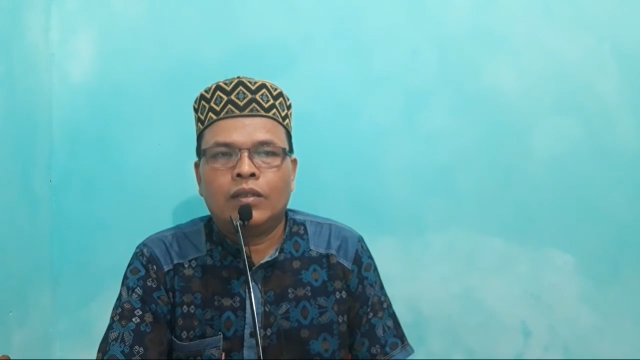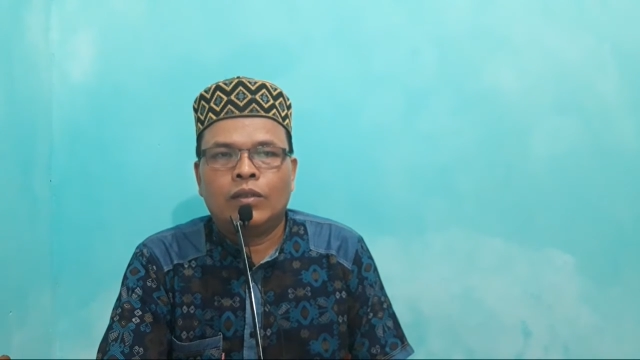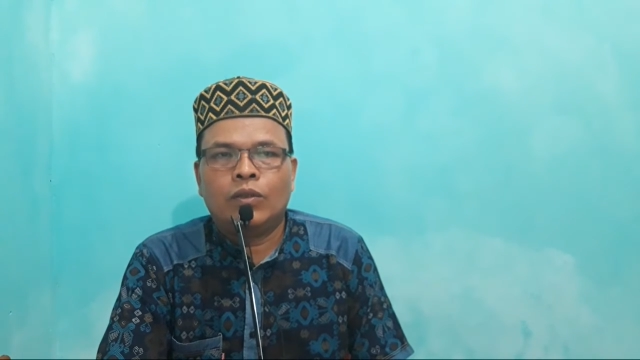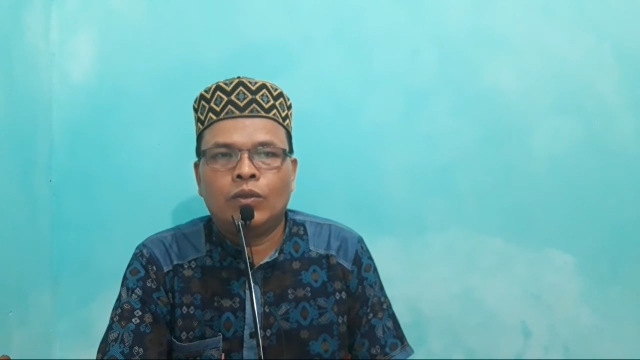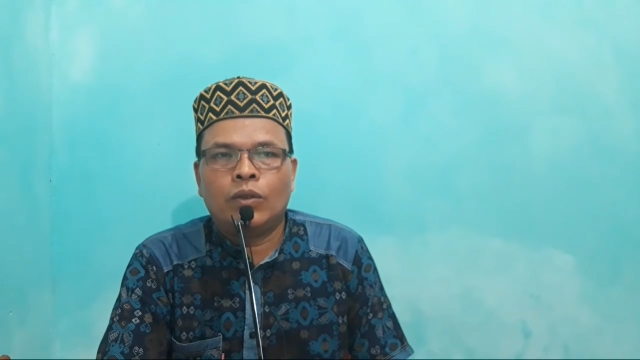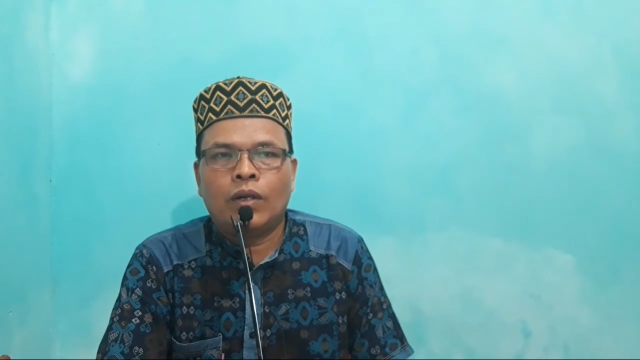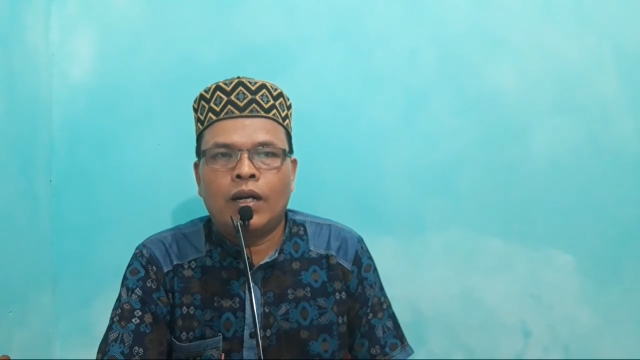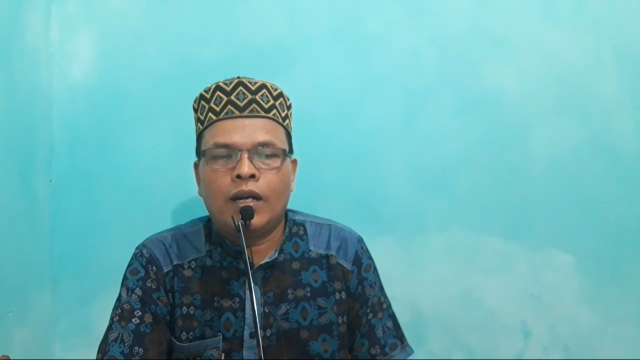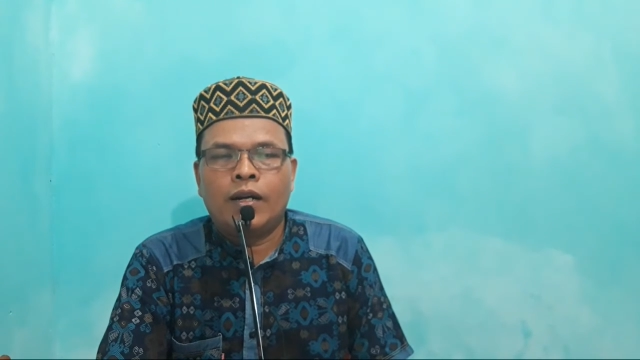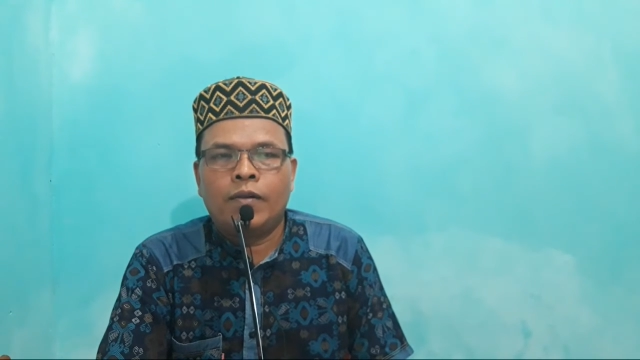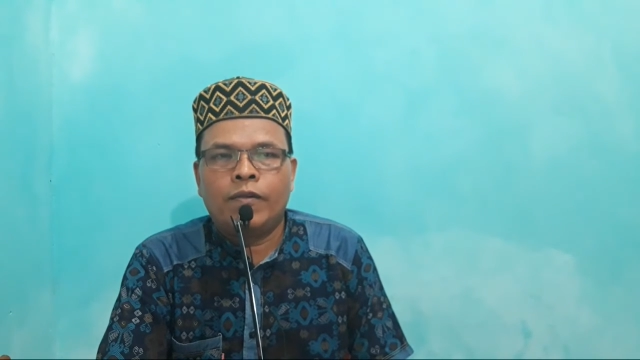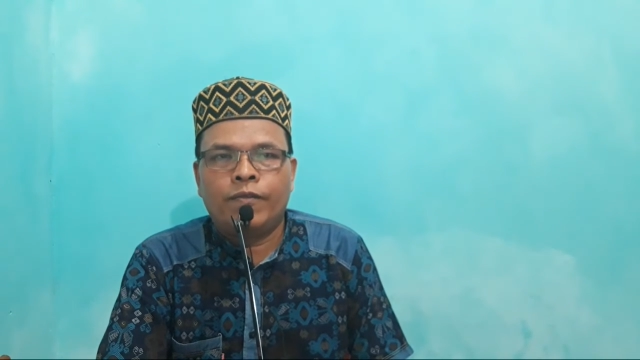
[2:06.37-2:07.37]
You
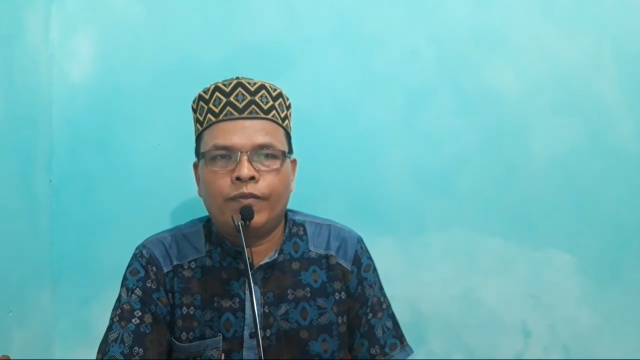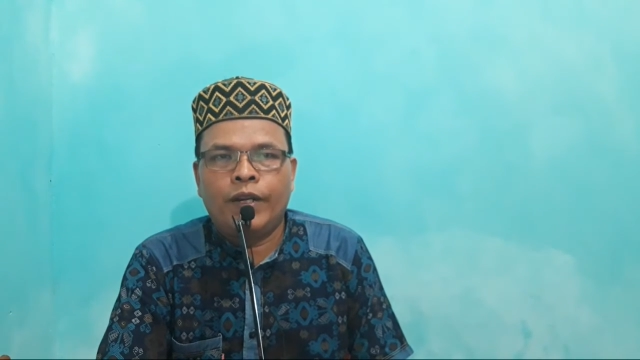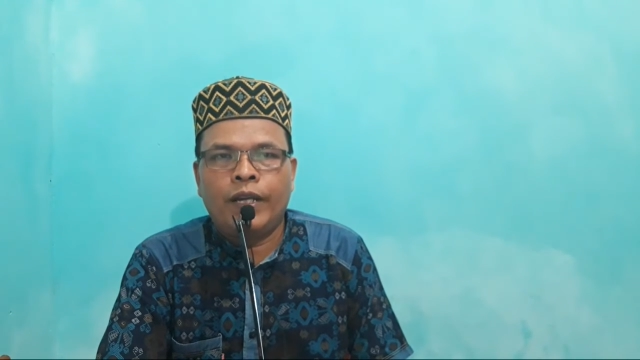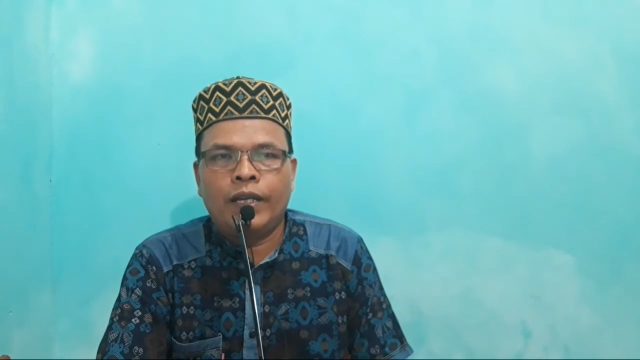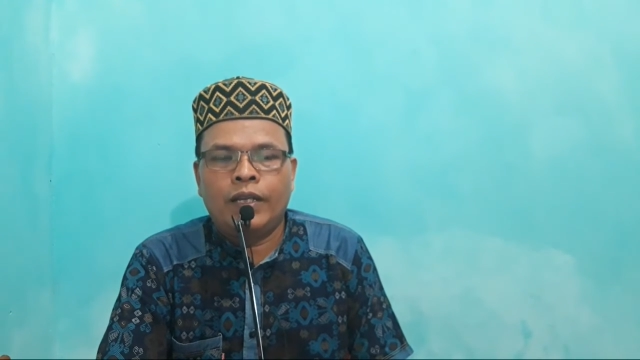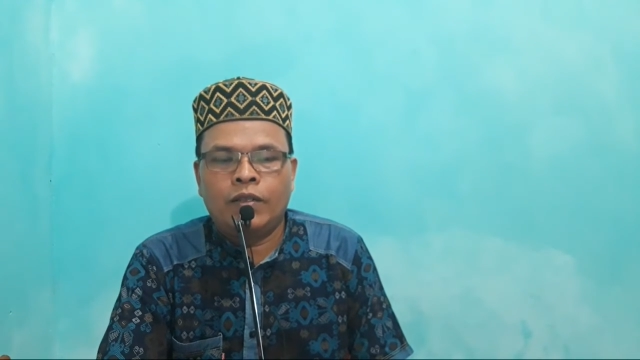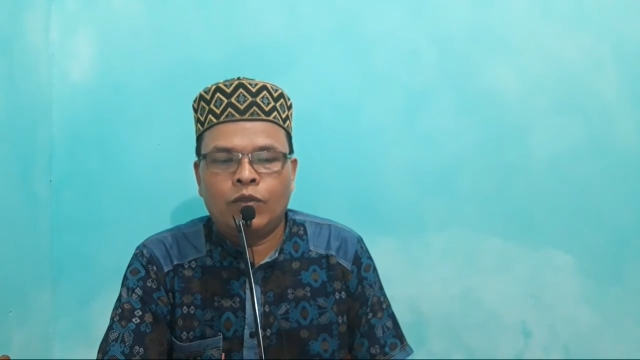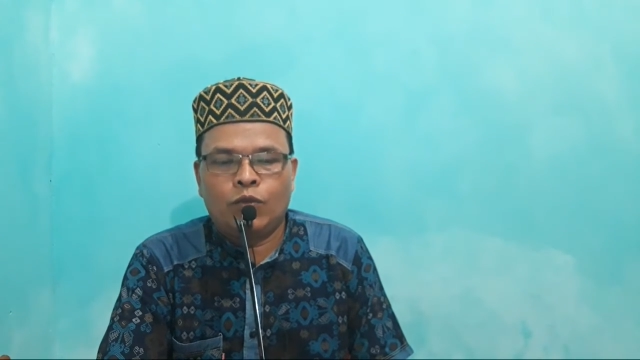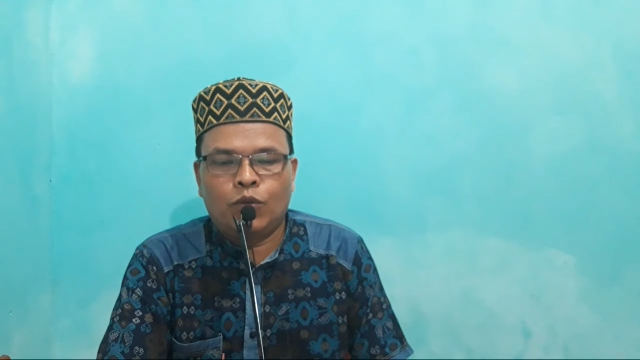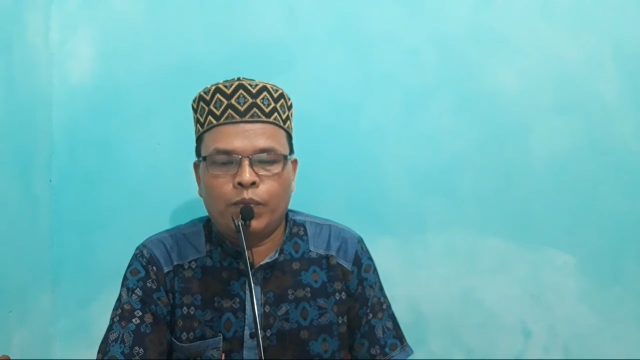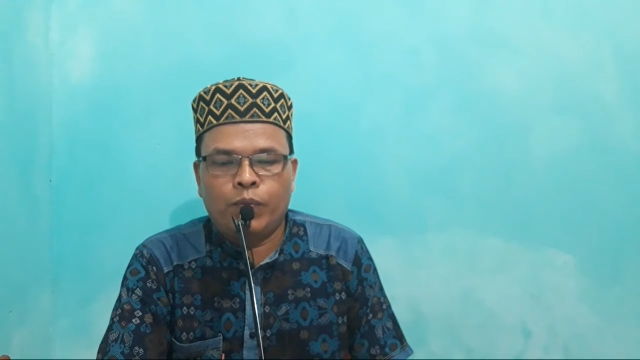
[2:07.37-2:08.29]
are free to